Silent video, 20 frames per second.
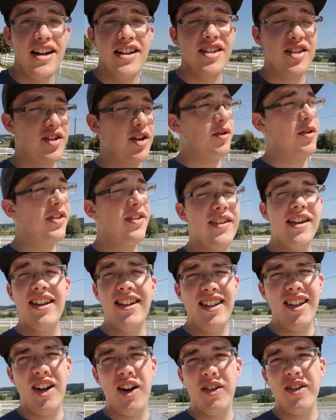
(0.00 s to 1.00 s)
So,
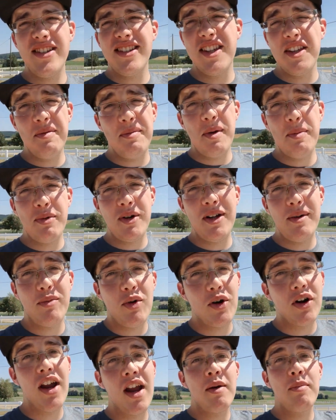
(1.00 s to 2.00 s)
you know, it's going to be pretty
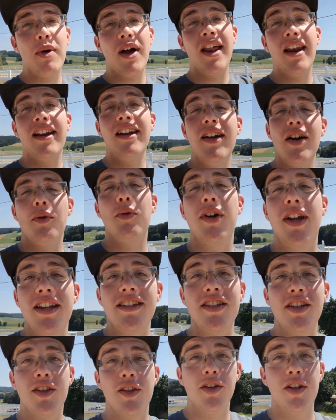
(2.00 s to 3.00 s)
boring, but we'll
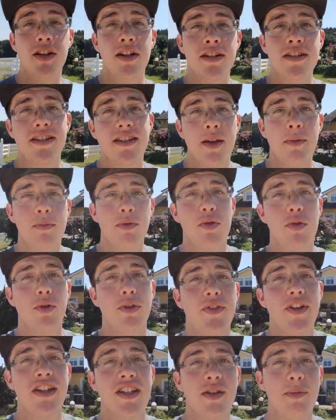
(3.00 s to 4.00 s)
get to learn some
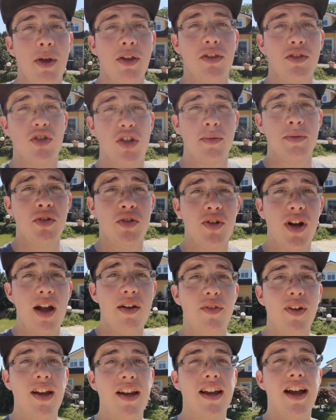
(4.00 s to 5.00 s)
cool things about the German
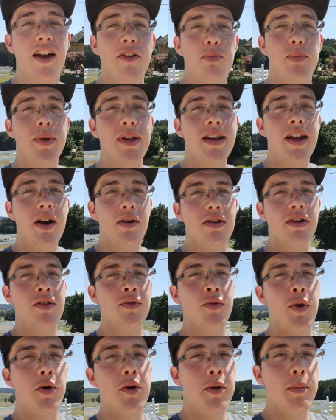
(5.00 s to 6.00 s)
traffic. I've been out on
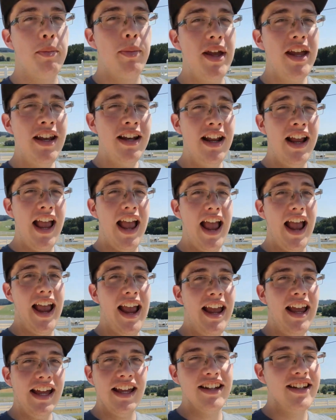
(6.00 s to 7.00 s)
the road a bit,
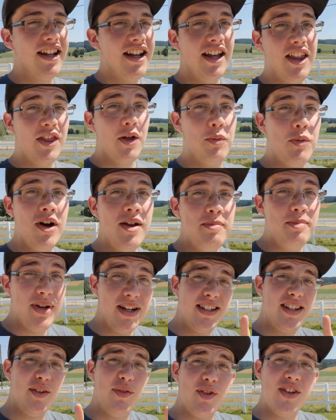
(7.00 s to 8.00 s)
and the one
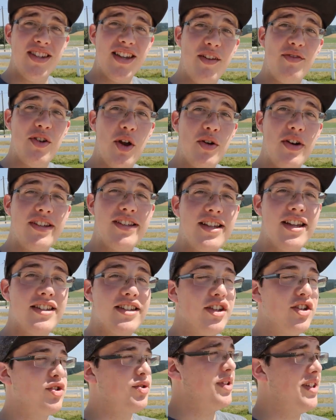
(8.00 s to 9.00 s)
big difference I've noticed is
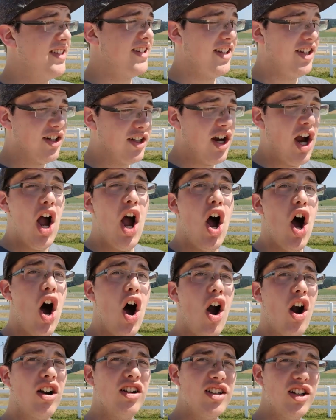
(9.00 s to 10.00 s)
the streets here
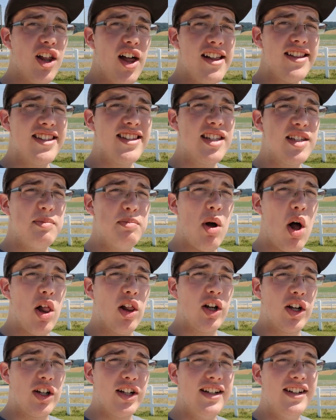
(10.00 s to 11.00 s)
are a lot
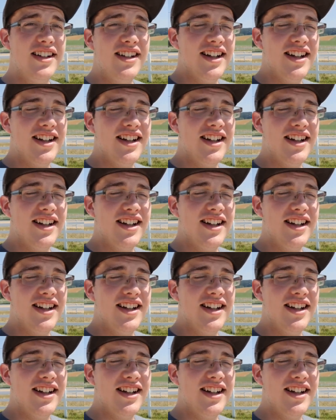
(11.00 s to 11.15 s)
smaller.